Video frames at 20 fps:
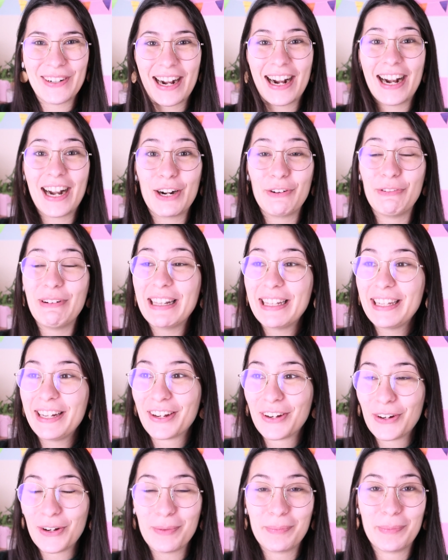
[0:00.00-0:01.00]
I really
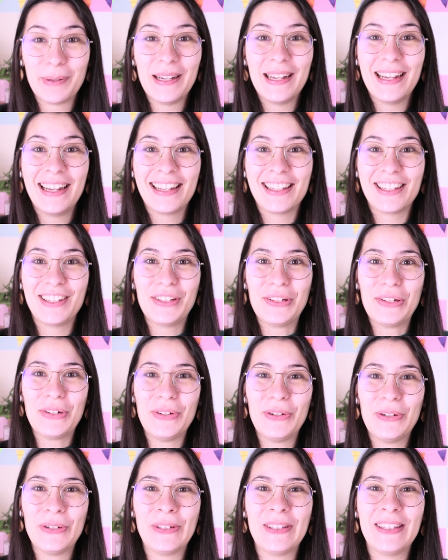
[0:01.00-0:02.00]
hope
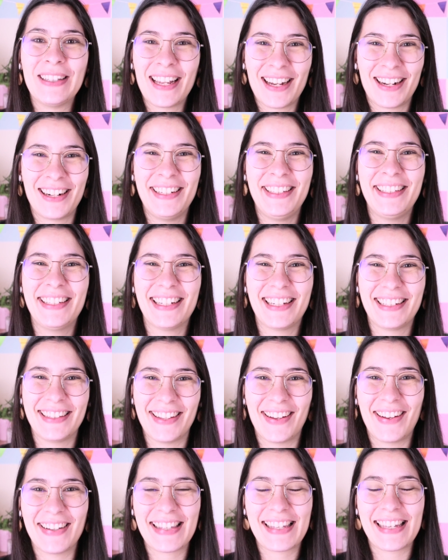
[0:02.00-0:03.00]
you learned a
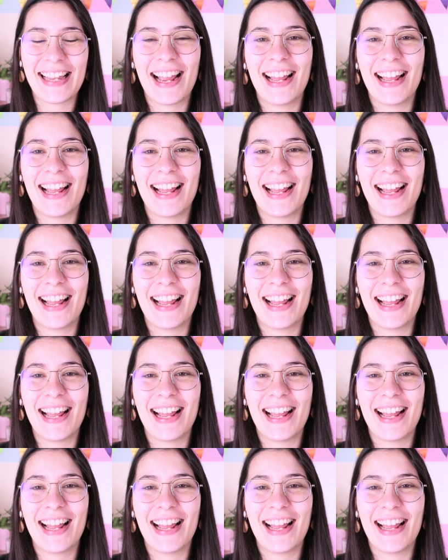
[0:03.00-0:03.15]
lot,